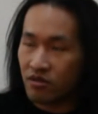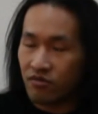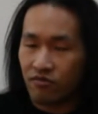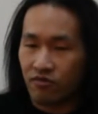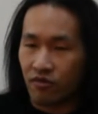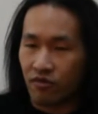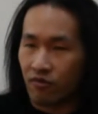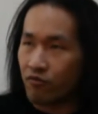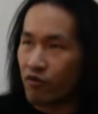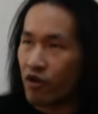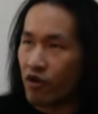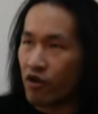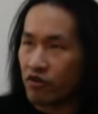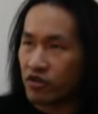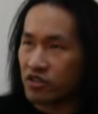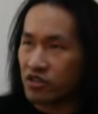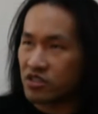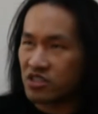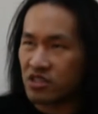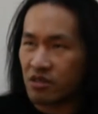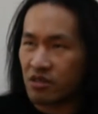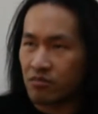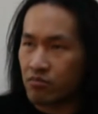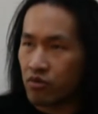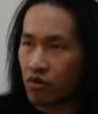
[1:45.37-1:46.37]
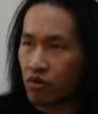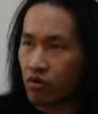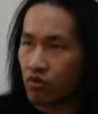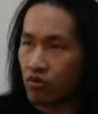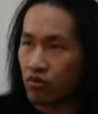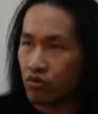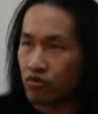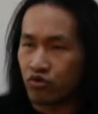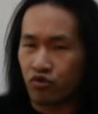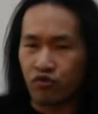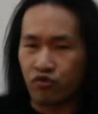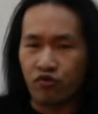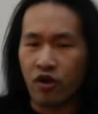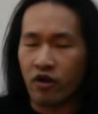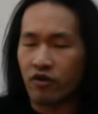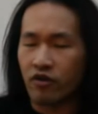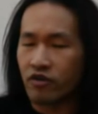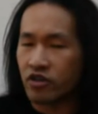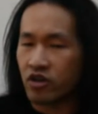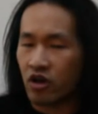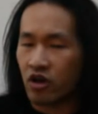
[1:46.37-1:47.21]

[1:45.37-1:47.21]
from very simple to very